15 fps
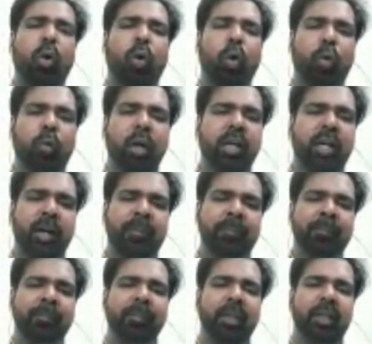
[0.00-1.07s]

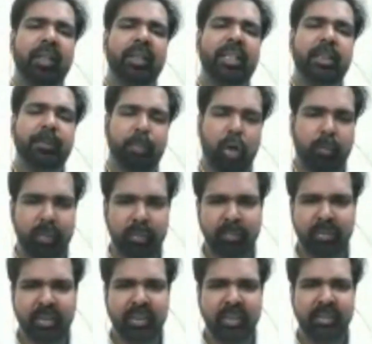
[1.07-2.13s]
overcome these
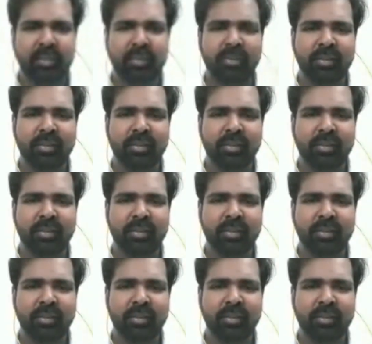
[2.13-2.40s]
problems,